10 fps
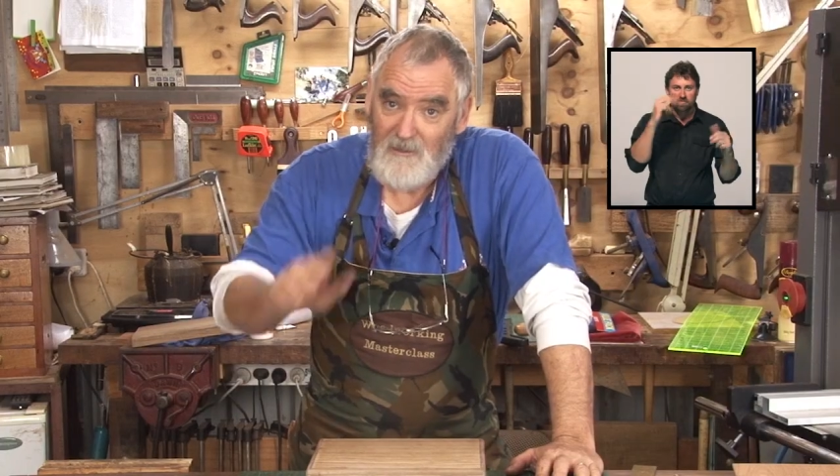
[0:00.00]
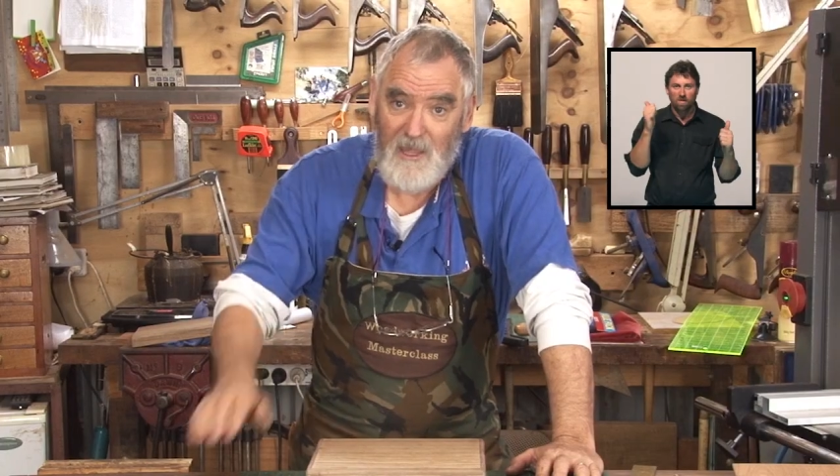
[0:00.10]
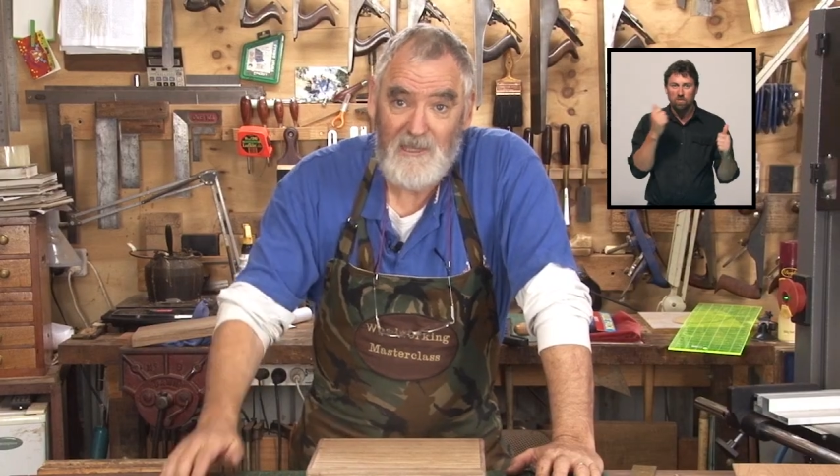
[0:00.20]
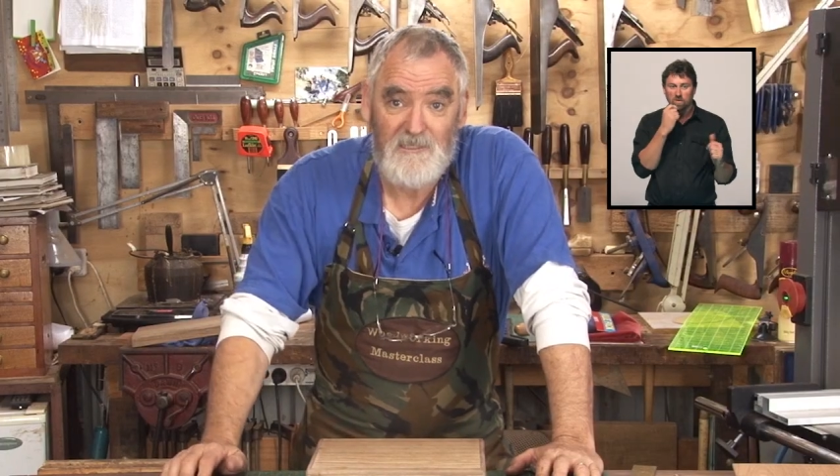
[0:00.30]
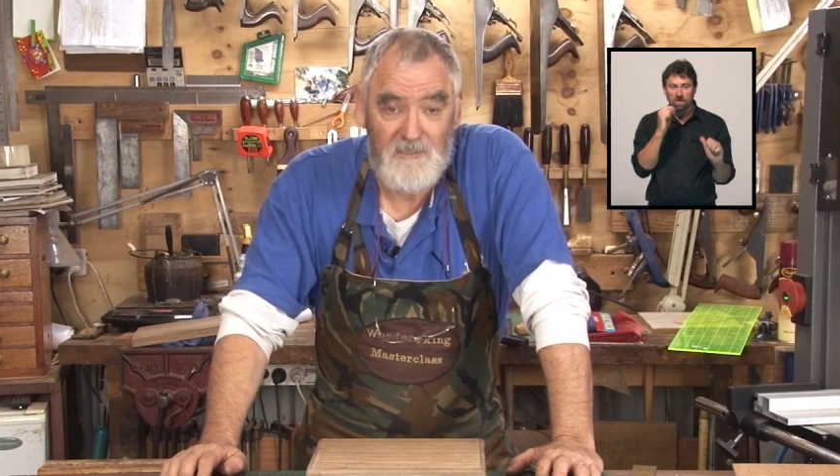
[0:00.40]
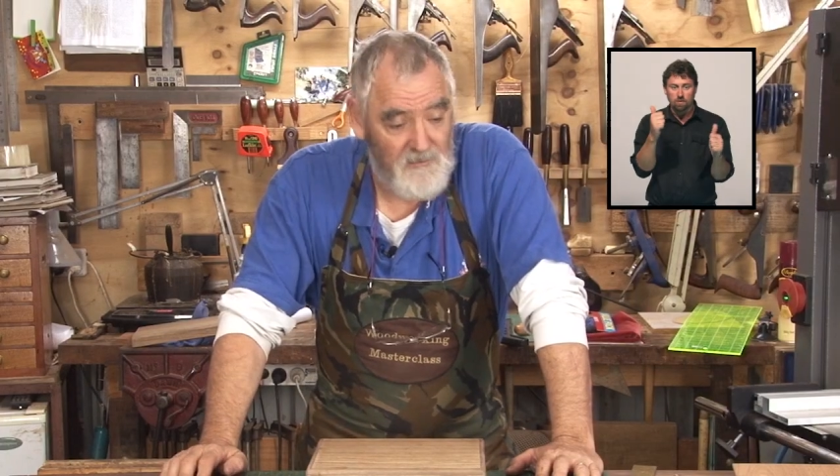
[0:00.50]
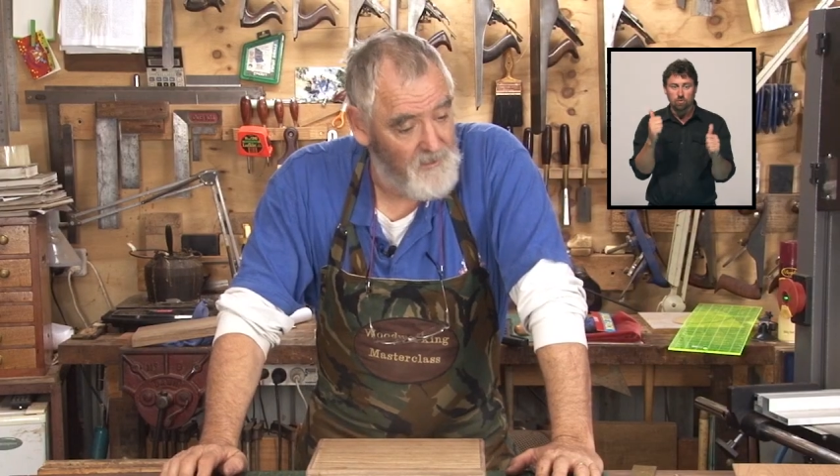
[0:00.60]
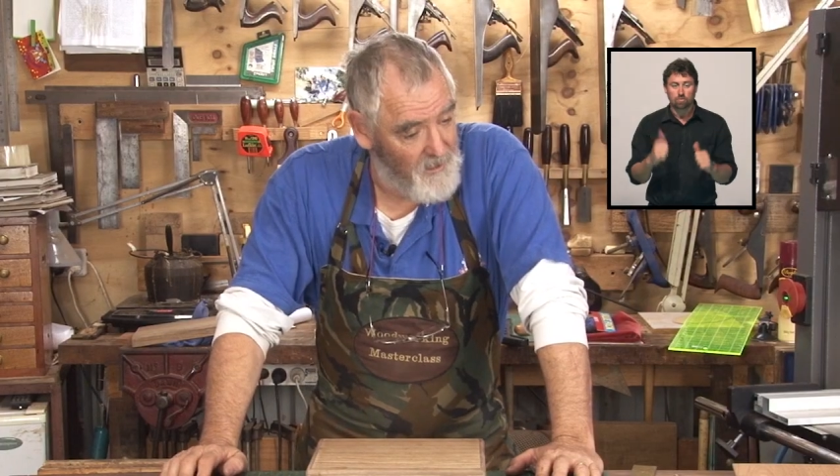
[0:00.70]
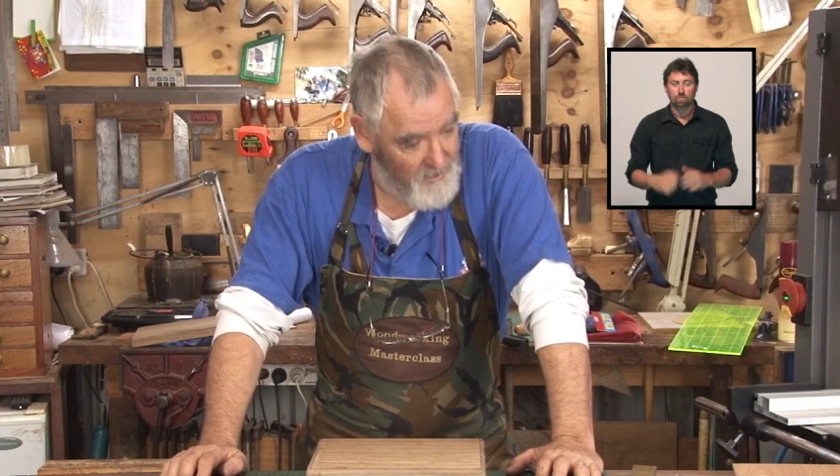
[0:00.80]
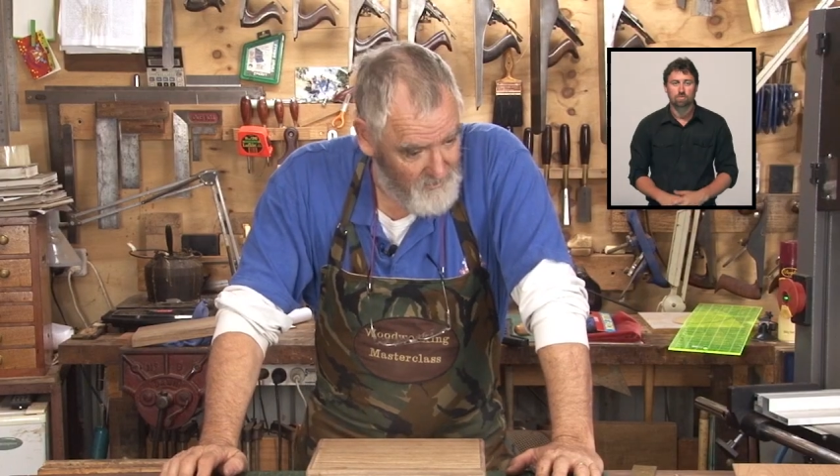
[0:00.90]
Next,
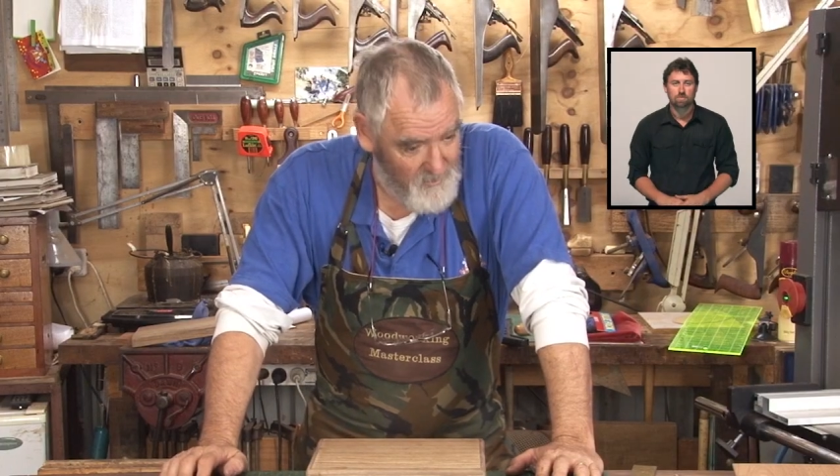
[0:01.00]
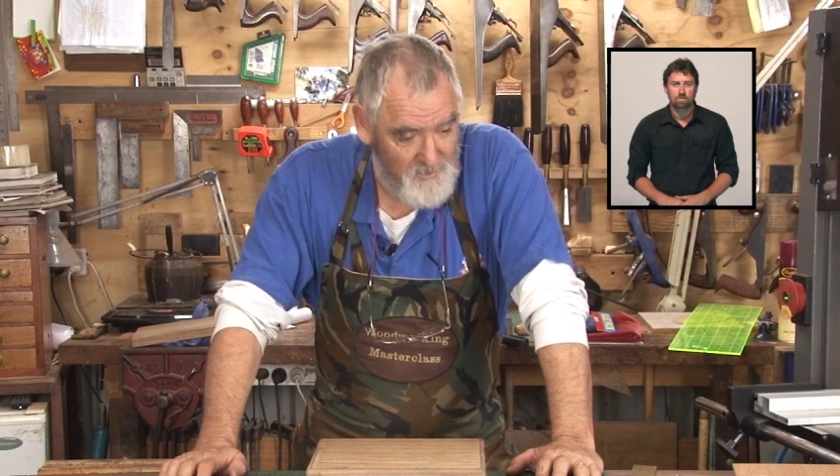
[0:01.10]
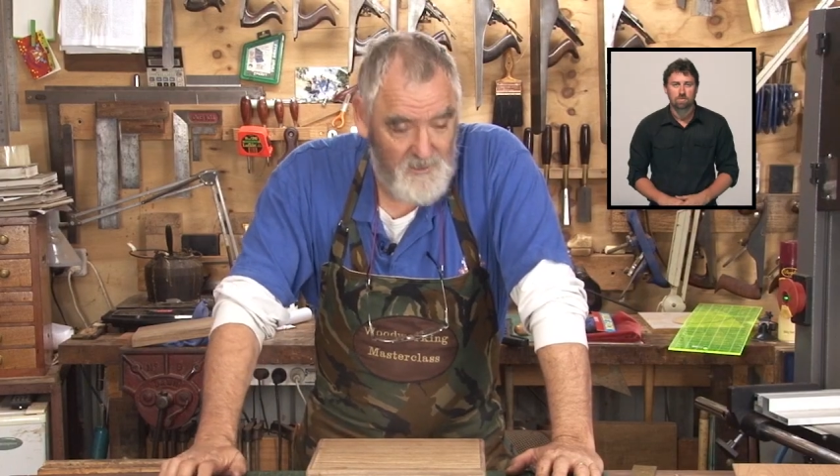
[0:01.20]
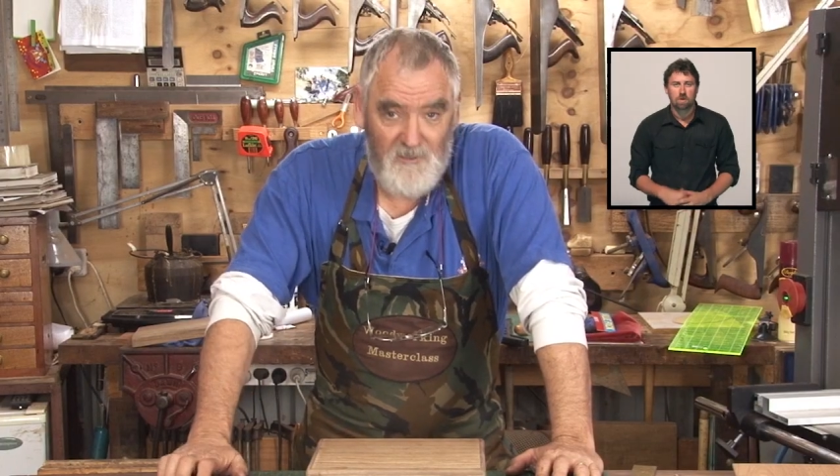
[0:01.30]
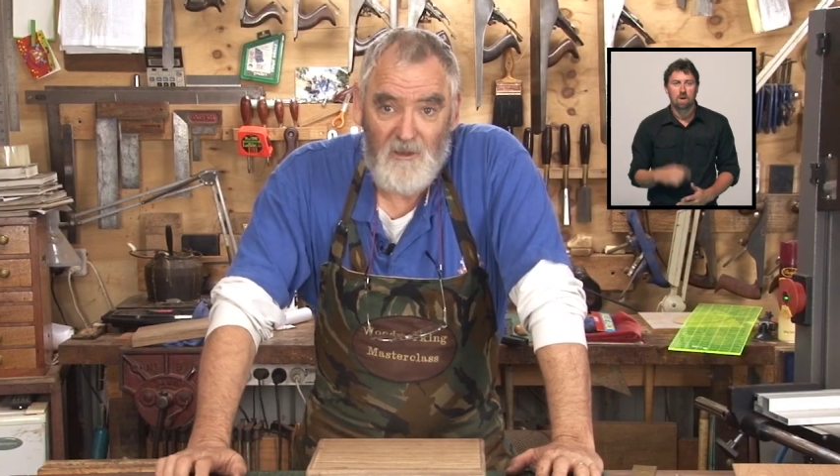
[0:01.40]
we'll do